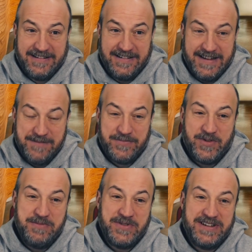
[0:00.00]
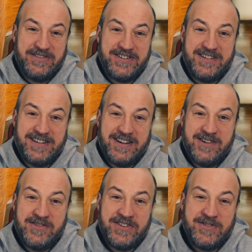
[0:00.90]
Yeah, 3% return, a little
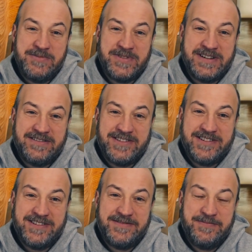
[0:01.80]
over a 3% return.